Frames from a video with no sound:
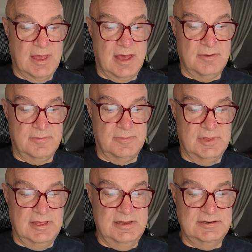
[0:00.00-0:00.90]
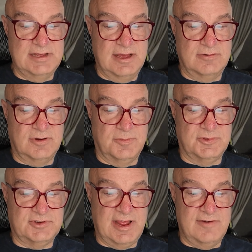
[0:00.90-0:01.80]
I'm in town
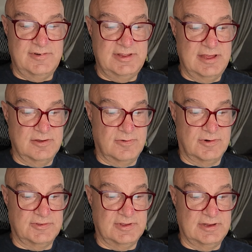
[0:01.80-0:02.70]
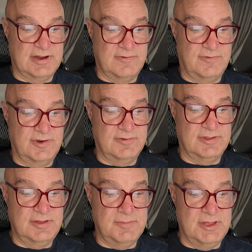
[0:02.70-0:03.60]
almost every day in quartzsite, and I
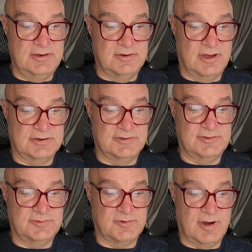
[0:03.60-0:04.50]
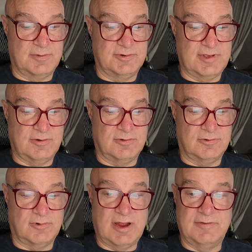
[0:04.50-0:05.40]
frequently meet and talk to subscribers. I will
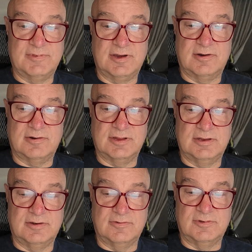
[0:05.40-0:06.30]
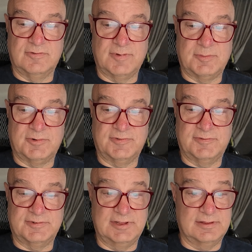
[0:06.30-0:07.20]
arrive there in November
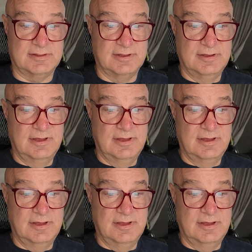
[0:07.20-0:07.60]
15th.